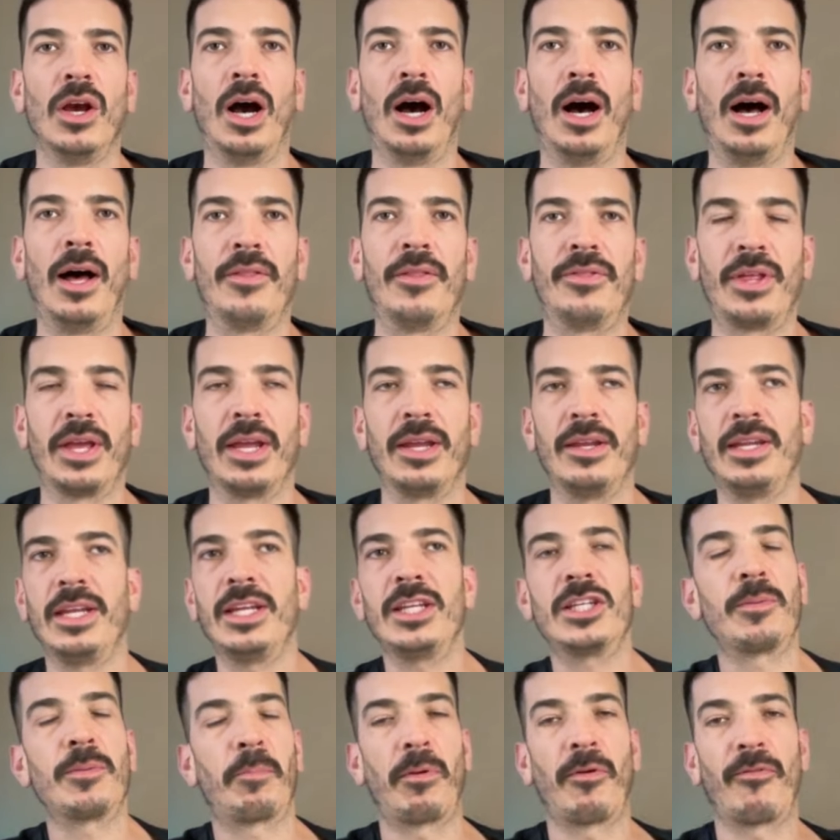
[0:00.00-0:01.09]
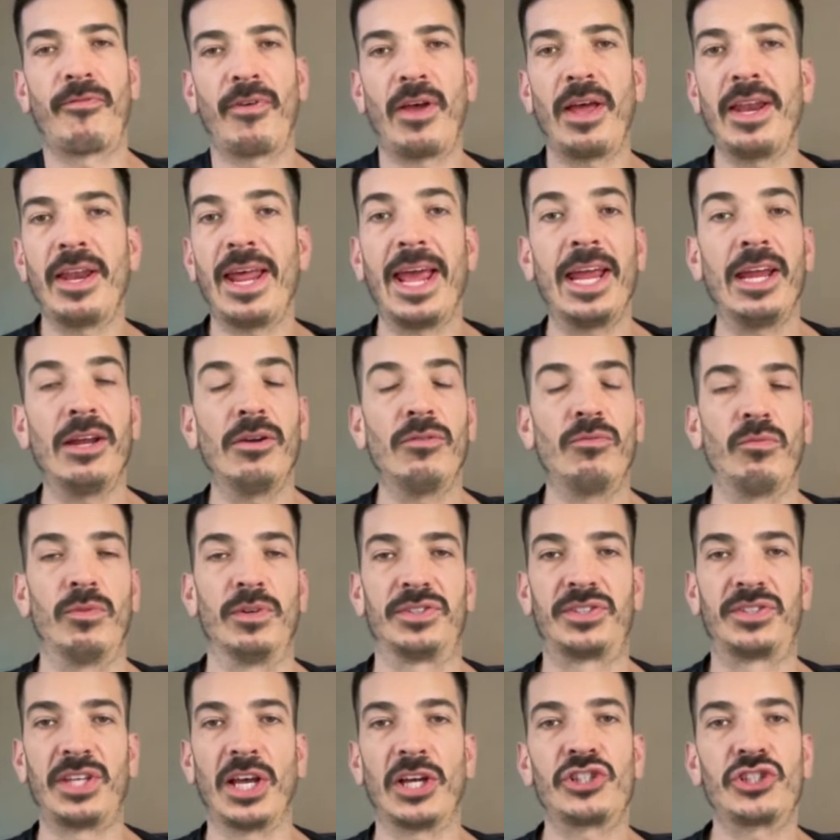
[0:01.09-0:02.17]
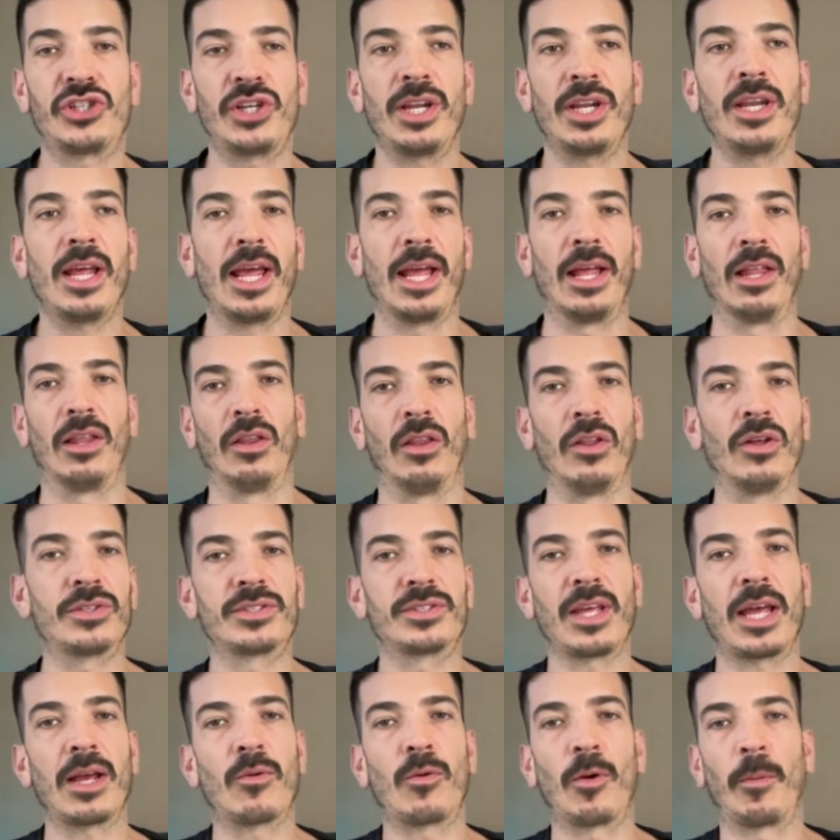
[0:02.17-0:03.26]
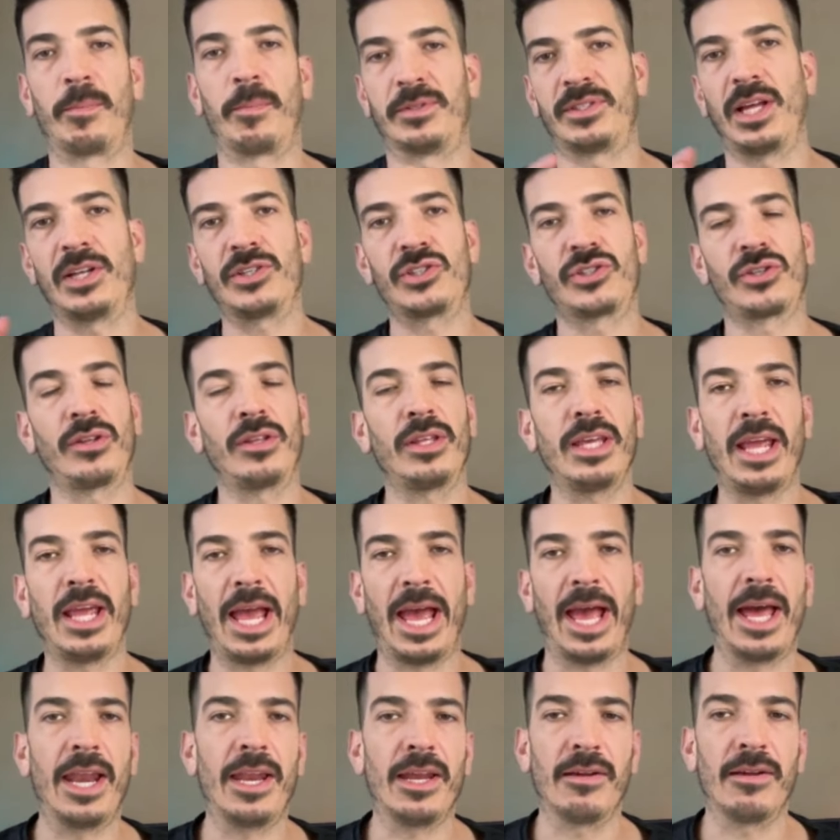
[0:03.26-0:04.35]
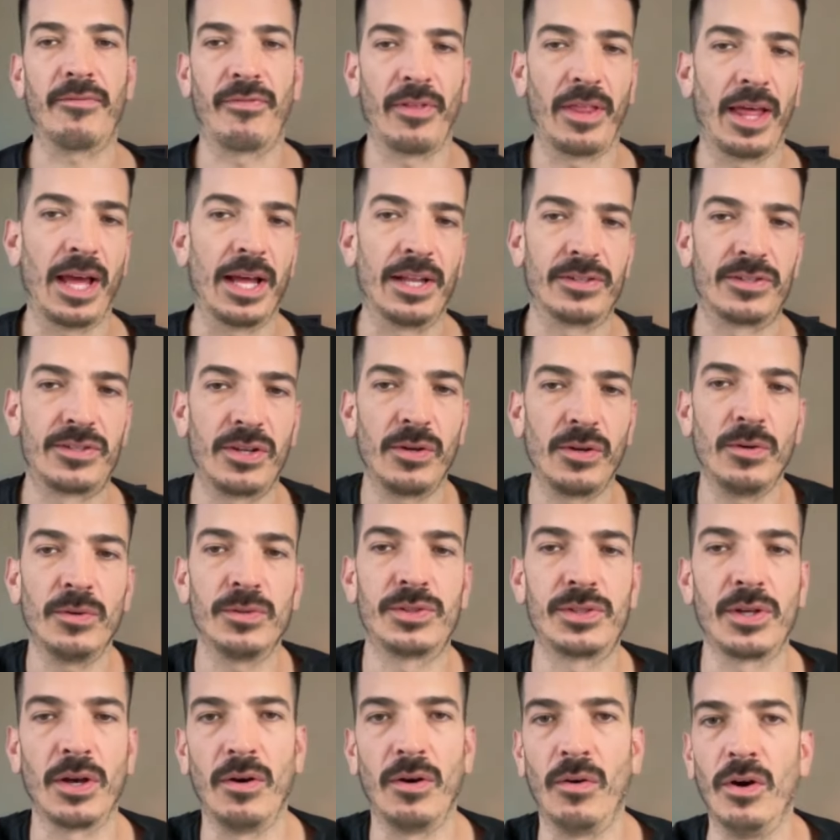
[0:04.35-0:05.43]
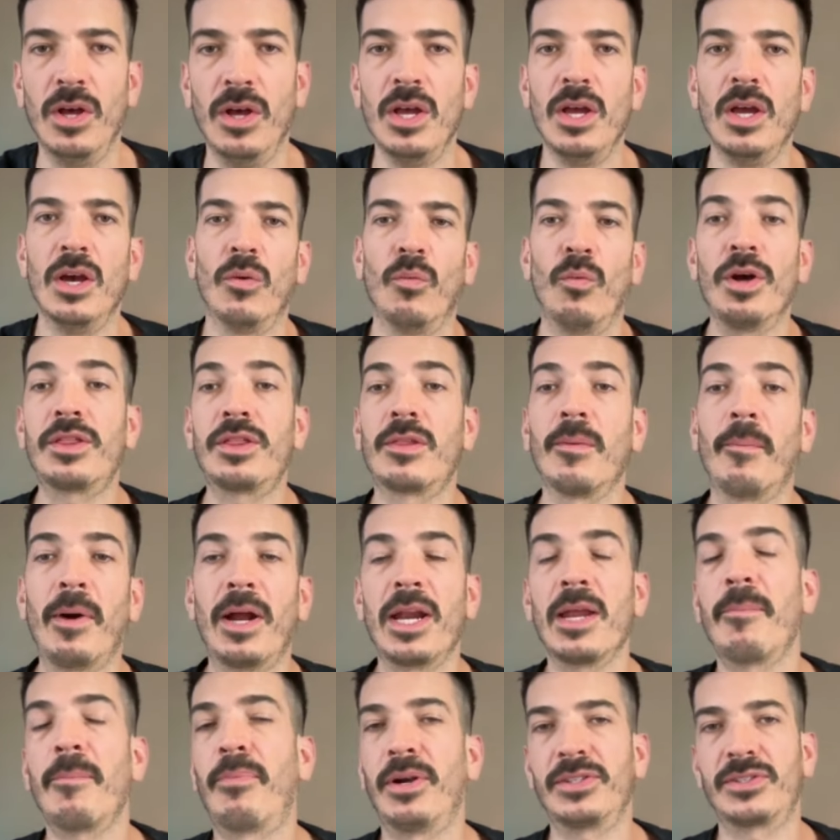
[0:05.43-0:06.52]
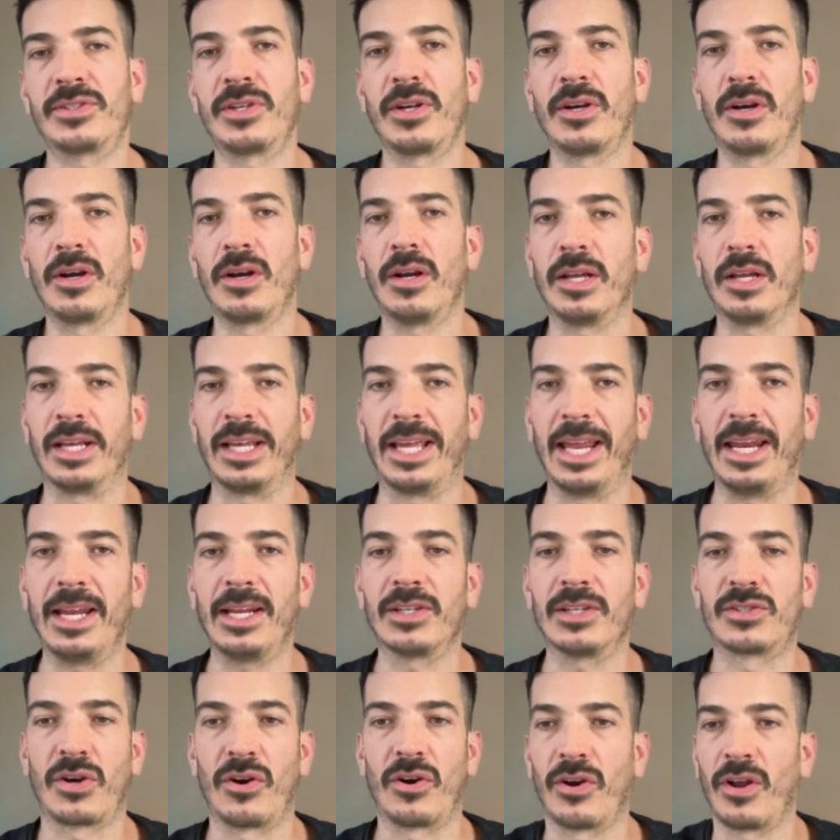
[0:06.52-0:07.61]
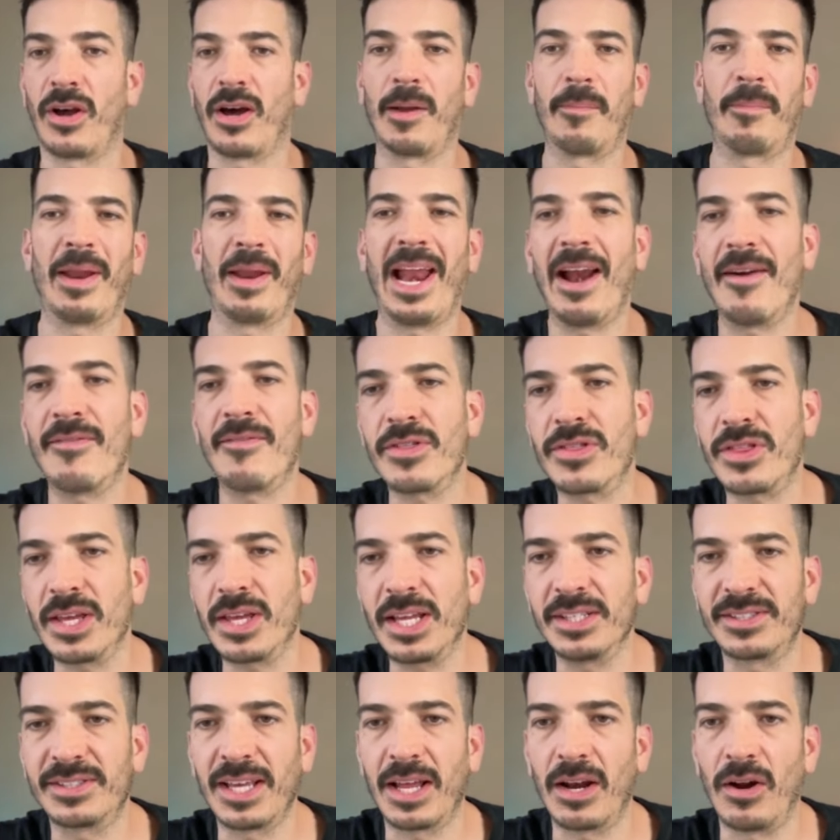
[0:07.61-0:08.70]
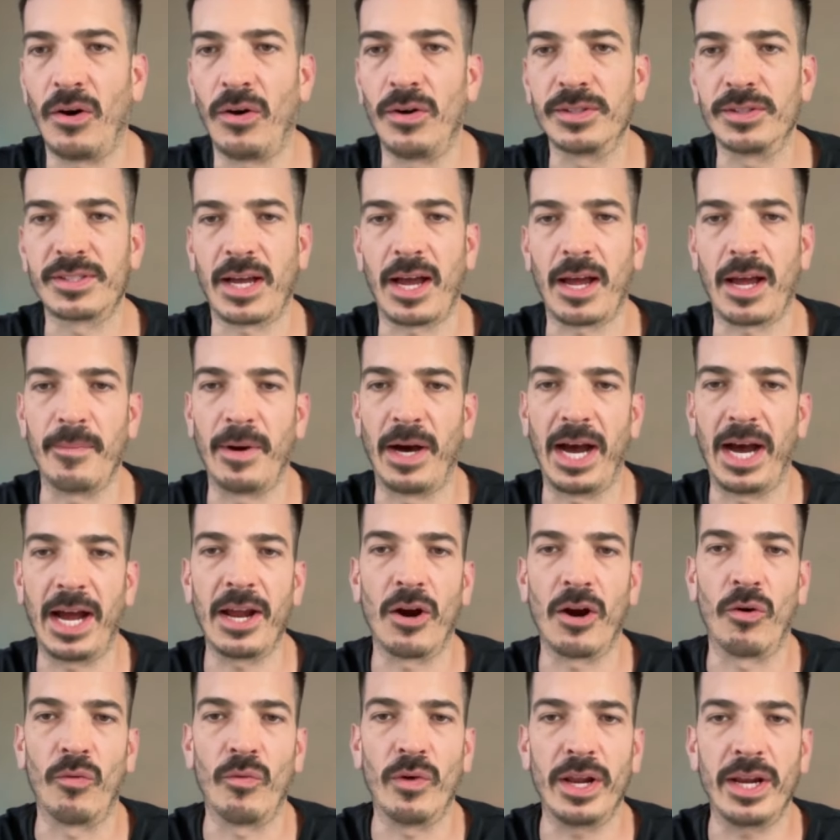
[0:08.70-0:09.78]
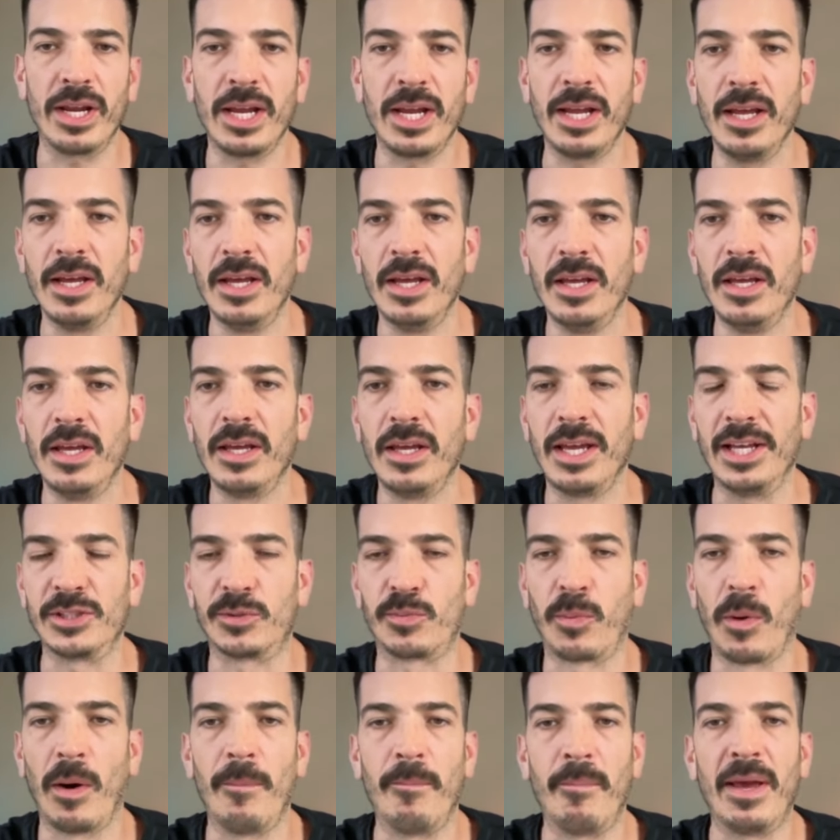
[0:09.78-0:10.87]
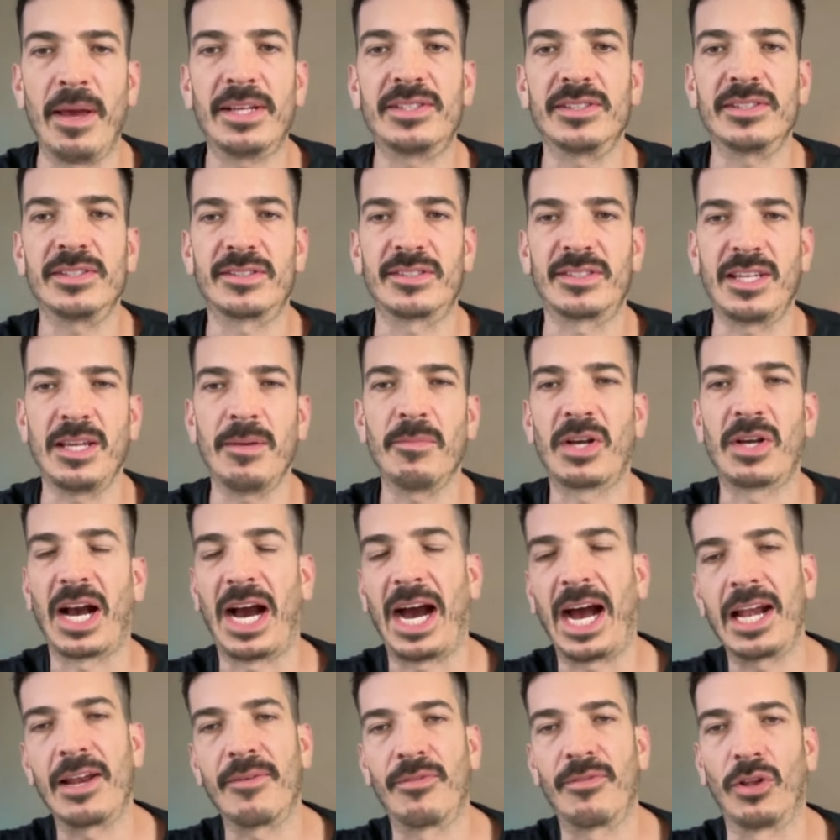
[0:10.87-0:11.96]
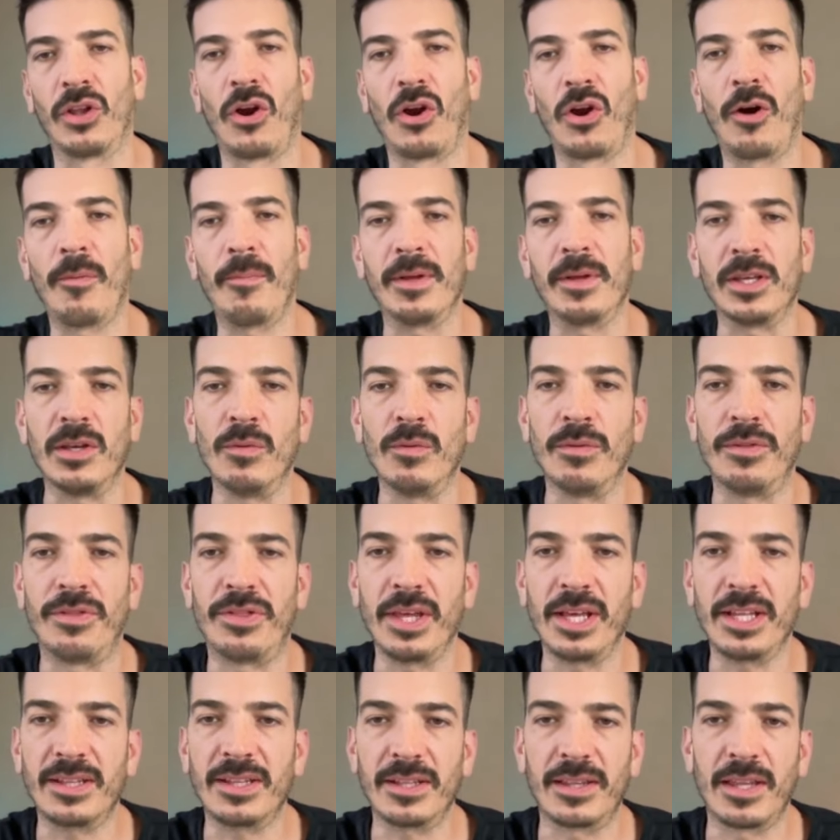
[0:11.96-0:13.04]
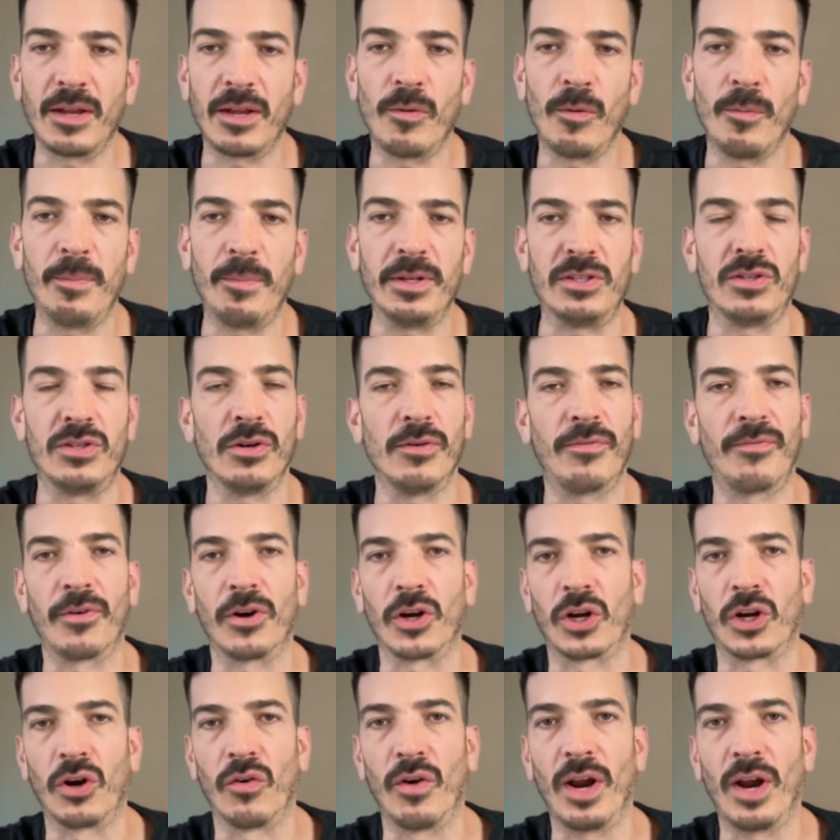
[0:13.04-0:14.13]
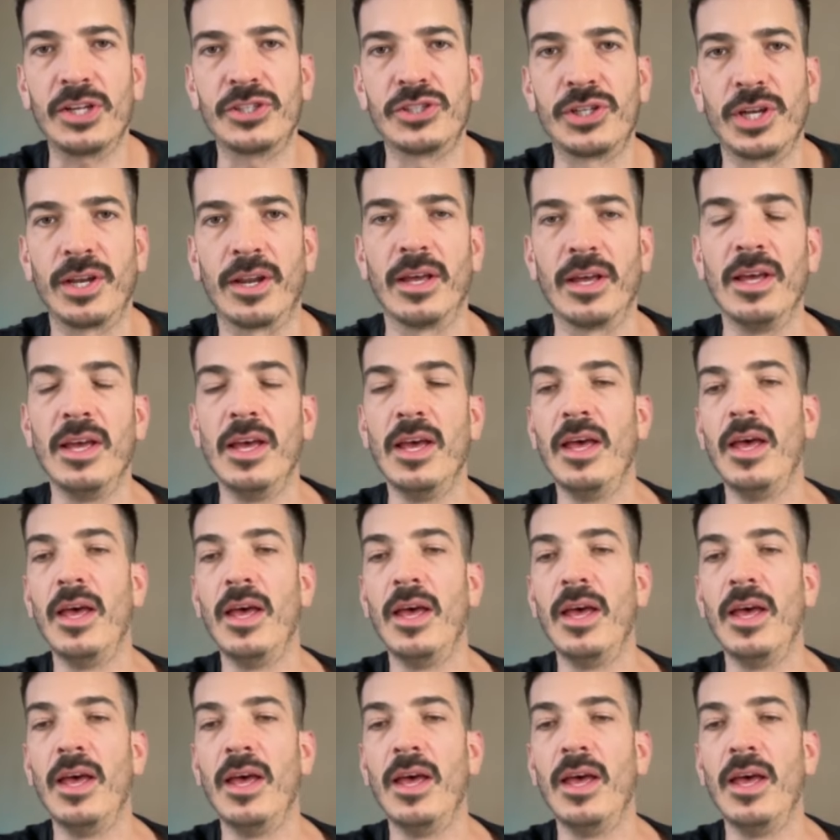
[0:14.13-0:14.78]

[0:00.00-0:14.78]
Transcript: Uh, they need to prevent a recession. It looks like we're potentially heading for that too. So, with the money printer getting turned on, but everything is at all time high already, is what makes it seem kind of alarming. You would think that they would be due for a correction,